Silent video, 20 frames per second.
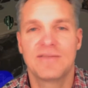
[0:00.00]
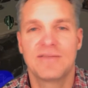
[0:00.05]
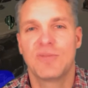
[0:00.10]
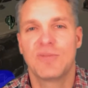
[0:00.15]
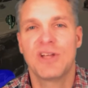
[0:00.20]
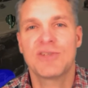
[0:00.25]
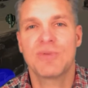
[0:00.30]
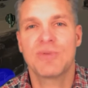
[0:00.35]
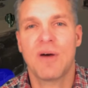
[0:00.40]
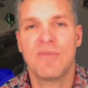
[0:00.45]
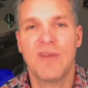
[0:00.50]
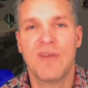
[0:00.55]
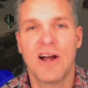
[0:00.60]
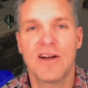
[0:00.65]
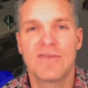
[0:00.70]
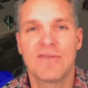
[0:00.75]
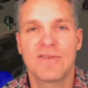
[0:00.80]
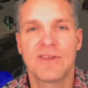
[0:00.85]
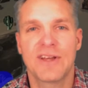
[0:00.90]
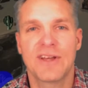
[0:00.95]
play
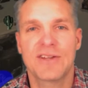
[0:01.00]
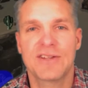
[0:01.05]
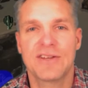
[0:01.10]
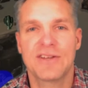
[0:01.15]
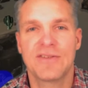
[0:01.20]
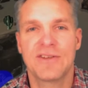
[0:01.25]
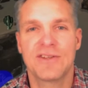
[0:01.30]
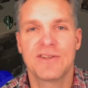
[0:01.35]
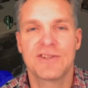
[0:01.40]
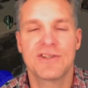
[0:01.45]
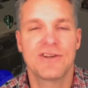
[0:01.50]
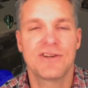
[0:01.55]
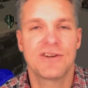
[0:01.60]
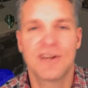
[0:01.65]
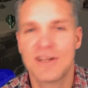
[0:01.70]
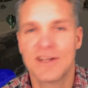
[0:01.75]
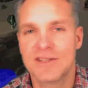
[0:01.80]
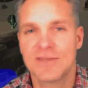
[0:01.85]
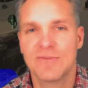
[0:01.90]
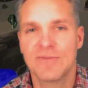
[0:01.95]
Swapfire for Thanksgiving this year,
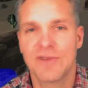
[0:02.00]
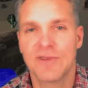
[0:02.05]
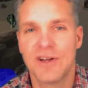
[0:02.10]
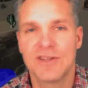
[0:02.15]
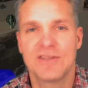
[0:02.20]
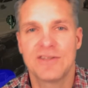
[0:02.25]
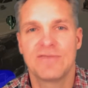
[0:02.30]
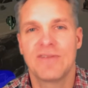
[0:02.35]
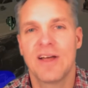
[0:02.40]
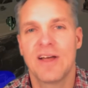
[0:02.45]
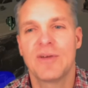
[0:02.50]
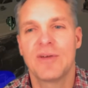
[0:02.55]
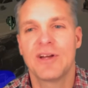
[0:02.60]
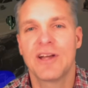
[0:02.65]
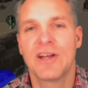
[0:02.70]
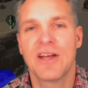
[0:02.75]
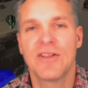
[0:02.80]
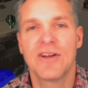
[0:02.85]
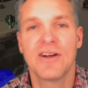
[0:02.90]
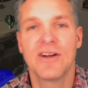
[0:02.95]
get some friends and family
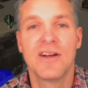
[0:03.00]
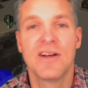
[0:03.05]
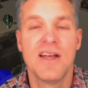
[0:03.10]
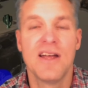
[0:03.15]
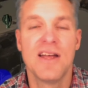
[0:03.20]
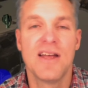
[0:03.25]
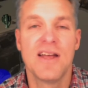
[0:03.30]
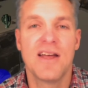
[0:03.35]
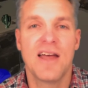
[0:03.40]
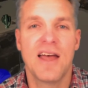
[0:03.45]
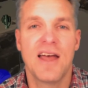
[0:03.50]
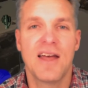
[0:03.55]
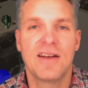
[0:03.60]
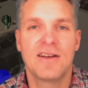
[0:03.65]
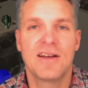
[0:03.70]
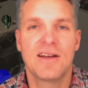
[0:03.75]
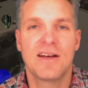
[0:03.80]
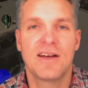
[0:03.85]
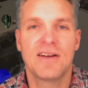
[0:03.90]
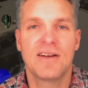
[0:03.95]
together,
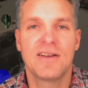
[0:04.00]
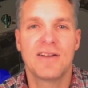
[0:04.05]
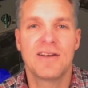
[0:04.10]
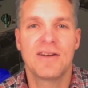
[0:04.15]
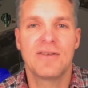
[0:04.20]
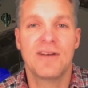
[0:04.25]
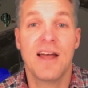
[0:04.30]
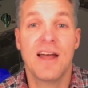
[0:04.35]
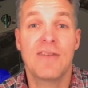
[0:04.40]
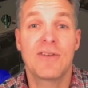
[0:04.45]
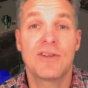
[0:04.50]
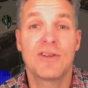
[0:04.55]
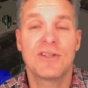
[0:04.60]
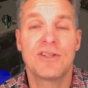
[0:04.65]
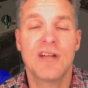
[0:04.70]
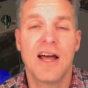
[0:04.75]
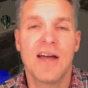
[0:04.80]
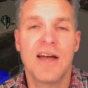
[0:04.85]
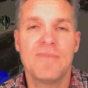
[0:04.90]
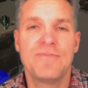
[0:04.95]
and have a good
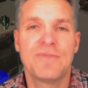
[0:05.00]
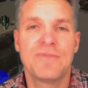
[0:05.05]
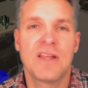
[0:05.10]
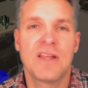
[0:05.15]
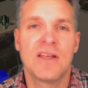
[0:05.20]
time.